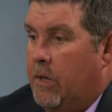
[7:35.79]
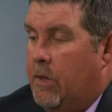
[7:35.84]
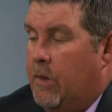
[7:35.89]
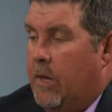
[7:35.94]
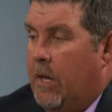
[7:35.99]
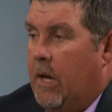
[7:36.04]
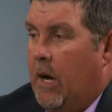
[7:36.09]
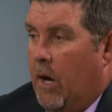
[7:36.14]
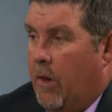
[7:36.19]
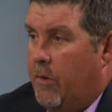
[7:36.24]

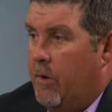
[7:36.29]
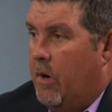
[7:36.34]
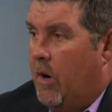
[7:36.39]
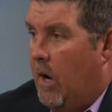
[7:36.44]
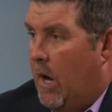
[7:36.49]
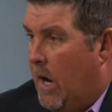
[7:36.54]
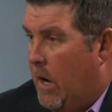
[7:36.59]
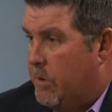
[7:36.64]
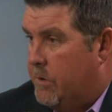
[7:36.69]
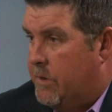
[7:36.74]
the other
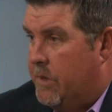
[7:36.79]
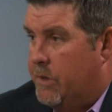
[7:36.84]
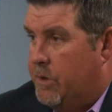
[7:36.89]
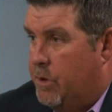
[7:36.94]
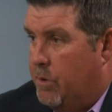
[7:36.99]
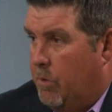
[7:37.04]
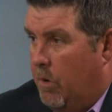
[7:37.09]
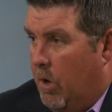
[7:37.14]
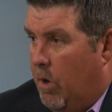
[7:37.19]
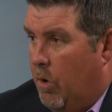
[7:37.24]
house that
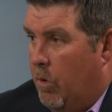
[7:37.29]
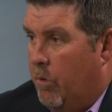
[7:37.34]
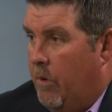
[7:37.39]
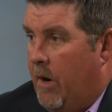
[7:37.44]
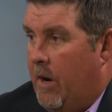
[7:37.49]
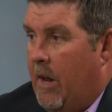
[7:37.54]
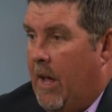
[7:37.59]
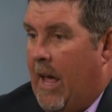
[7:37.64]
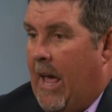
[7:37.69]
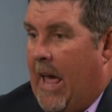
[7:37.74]
you
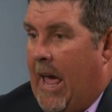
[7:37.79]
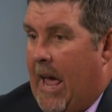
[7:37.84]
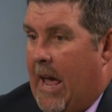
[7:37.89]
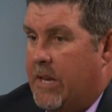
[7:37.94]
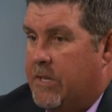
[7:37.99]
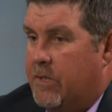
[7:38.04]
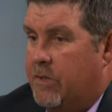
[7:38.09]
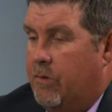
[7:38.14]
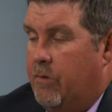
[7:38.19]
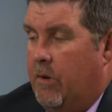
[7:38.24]
own
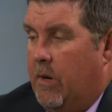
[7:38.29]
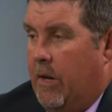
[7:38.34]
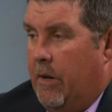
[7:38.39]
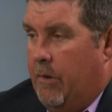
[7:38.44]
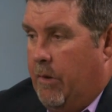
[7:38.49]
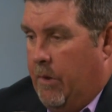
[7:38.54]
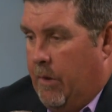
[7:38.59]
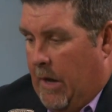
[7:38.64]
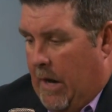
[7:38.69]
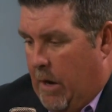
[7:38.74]
has
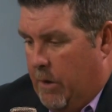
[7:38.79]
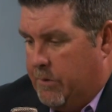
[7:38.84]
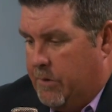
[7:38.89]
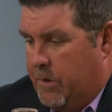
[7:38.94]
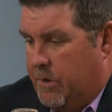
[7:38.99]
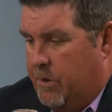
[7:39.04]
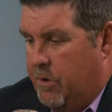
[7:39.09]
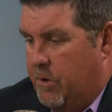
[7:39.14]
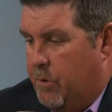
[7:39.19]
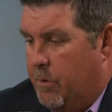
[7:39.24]
to the house
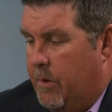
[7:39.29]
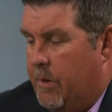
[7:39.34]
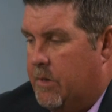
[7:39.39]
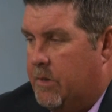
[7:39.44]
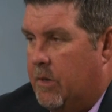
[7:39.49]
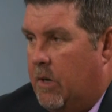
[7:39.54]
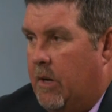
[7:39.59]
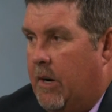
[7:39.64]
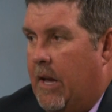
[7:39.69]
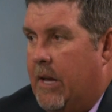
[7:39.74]
that you're doing
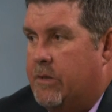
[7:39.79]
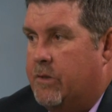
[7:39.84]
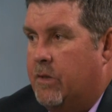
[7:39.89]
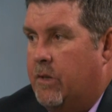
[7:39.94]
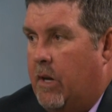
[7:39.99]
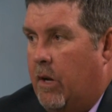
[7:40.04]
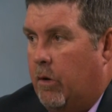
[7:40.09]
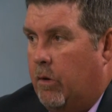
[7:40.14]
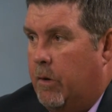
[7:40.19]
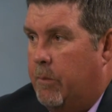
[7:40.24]
this on has to
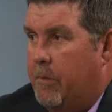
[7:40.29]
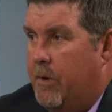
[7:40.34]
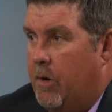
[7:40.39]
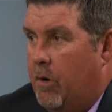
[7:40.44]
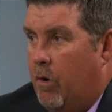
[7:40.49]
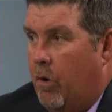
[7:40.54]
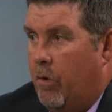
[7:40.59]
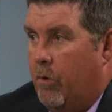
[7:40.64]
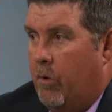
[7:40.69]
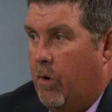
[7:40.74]
not only be
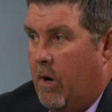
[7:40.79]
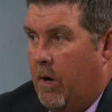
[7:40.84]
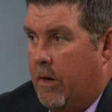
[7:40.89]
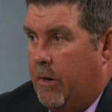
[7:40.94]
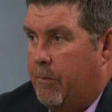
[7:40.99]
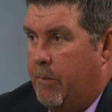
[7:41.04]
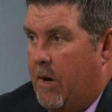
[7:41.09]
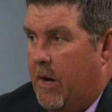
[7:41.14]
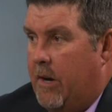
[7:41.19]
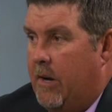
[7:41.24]
your owner
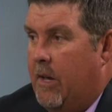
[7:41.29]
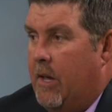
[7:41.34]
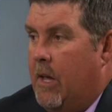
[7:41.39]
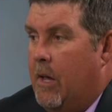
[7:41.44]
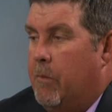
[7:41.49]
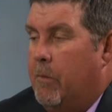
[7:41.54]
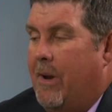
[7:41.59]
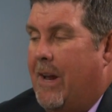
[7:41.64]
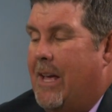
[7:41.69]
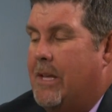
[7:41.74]
occupied,
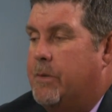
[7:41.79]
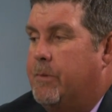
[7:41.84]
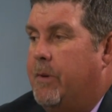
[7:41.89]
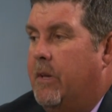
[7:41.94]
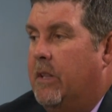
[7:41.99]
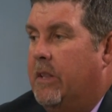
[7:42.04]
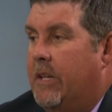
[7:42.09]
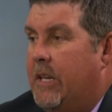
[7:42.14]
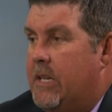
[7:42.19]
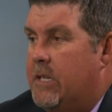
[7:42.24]
but has to be
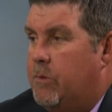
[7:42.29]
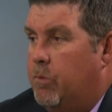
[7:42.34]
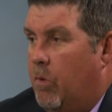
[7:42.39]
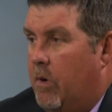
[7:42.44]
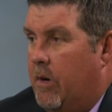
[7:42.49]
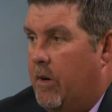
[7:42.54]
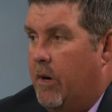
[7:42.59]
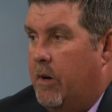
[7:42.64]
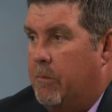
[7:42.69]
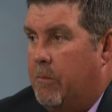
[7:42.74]
at least
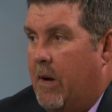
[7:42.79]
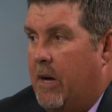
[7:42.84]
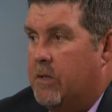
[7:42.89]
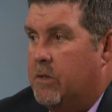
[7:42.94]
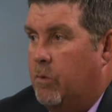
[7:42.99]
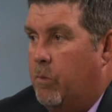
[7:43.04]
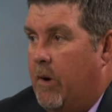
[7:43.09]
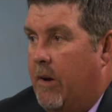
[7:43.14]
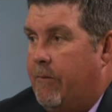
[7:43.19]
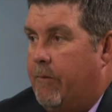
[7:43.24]
100
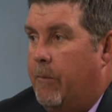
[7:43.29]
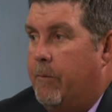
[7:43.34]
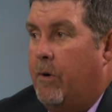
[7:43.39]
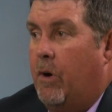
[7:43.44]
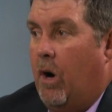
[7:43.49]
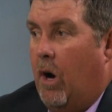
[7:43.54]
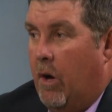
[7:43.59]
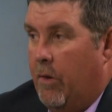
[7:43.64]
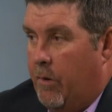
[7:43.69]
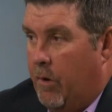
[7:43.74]
miles away from
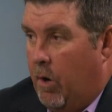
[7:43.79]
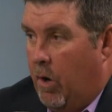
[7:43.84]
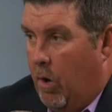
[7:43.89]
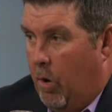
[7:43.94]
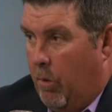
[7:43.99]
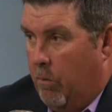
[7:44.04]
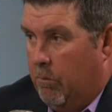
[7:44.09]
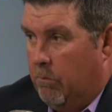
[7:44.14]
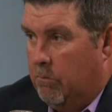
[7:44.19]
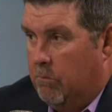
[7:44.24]
your other
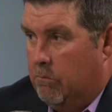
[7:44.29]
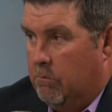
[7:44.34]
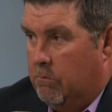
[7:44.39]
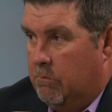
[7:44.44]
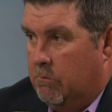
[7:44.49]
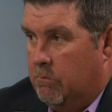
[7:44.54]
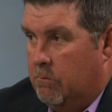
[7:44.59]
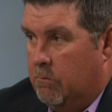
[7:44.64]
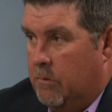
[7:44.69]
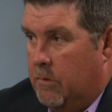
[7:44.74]
home.
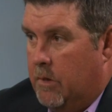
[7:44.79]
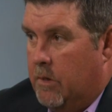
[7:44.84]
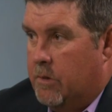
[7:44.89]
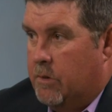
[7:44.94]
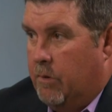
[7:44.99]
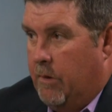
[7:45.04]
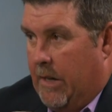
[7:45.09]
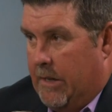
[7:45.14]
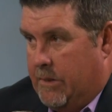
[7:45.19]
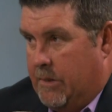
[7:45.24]

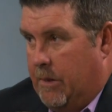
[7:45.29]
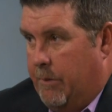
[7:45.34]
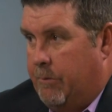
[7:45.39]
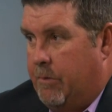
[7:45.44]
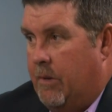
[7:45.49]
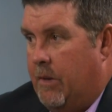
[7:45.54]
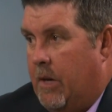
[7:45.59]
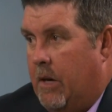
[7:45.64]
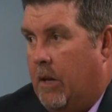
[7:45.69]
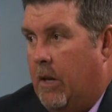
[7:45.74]
So that's
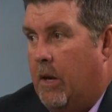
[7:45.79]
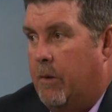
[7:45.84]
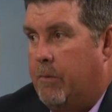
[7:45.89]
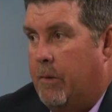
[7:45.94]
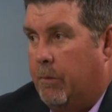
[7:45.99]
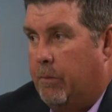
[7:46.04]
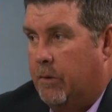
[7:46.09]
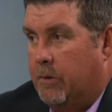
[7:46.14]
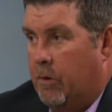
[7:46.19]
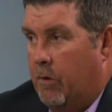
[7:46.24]
something that a lot of people